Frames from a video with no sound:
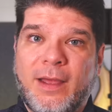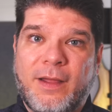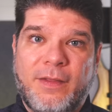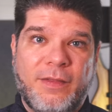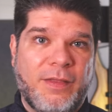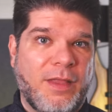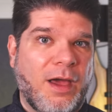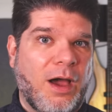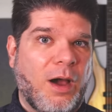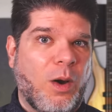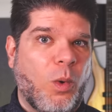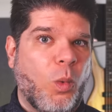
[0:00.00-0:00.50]

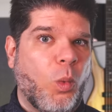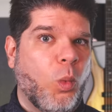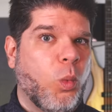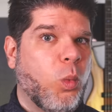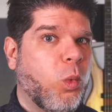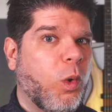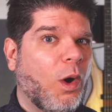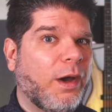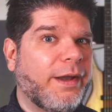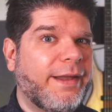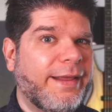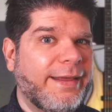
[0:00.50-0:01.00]
Now,
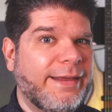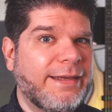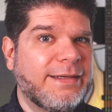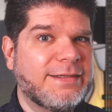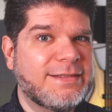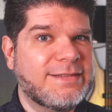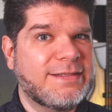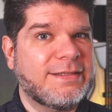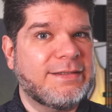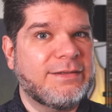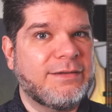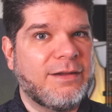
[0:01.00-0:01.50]
what
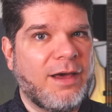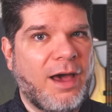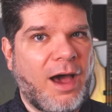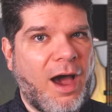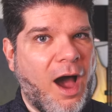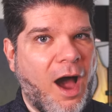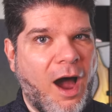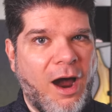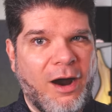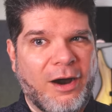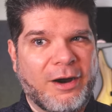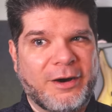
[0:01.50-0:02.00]
is an
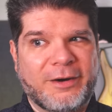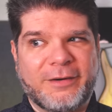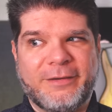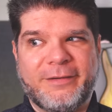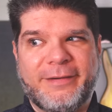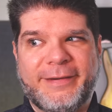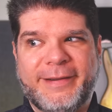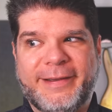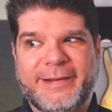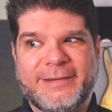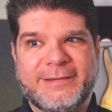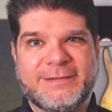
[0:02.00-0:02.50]
R
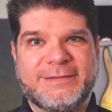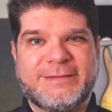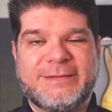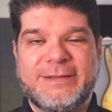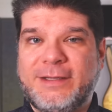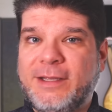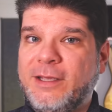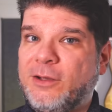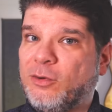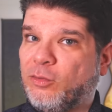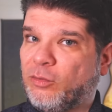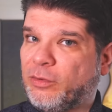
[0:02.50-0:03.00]
L C
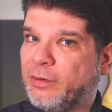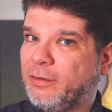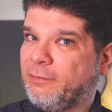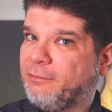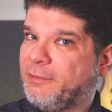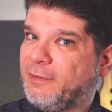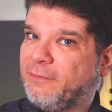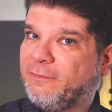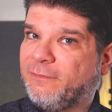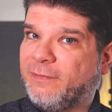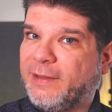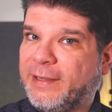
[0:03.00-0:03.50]
D or a
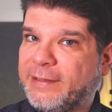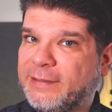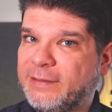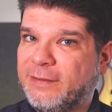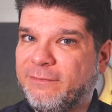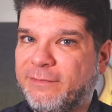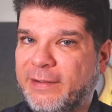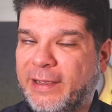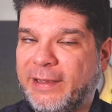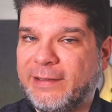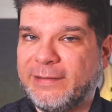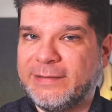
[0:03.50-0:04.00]

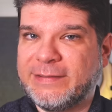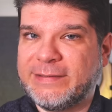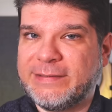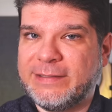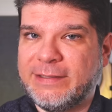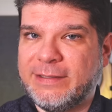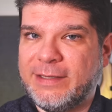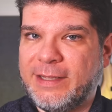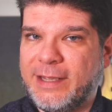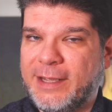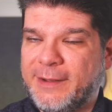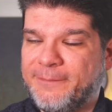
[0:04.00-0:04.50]
reflective L C
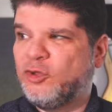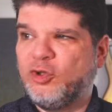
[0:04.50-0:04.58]
D?